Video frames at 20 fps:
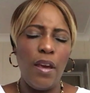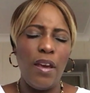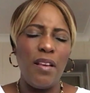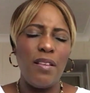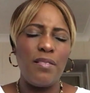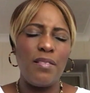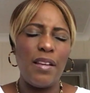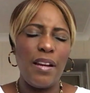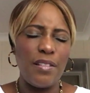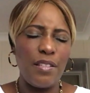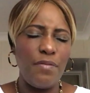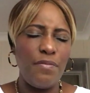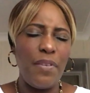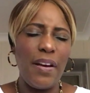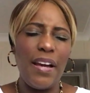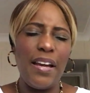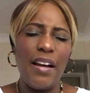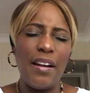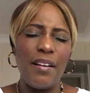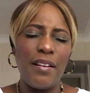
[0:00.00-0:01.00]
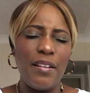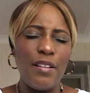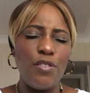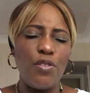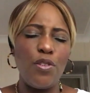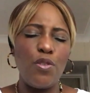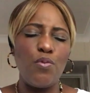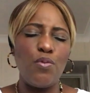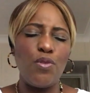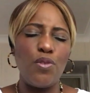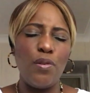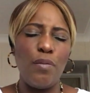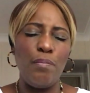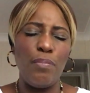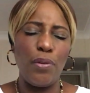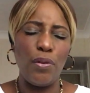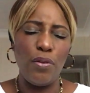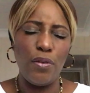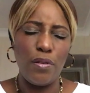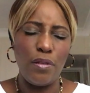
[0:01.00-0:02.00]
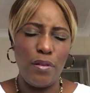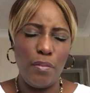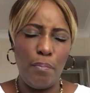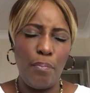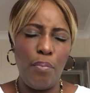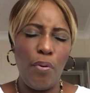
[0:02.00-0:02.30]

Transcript: Sanctify and cleanse us with your blood.